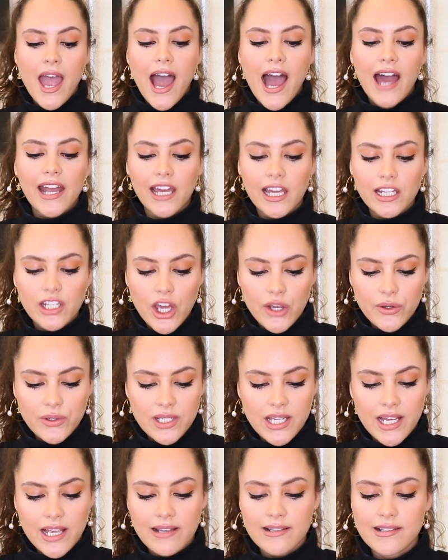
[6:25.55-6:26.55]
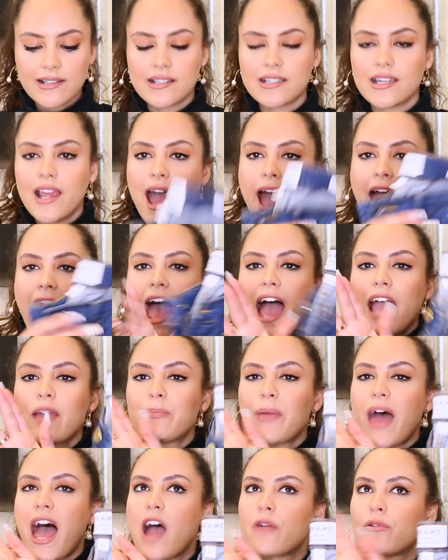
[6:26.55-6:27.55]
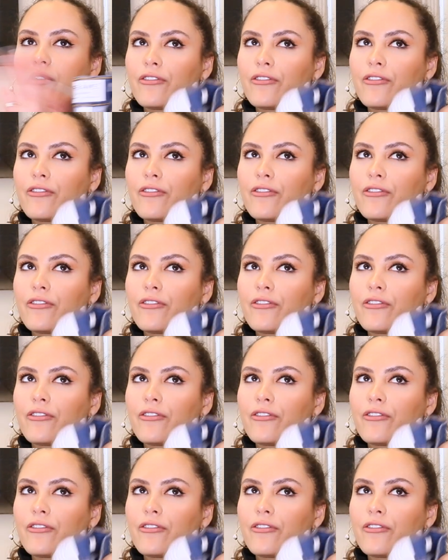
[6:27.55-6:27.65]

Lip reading: And I noticed a pair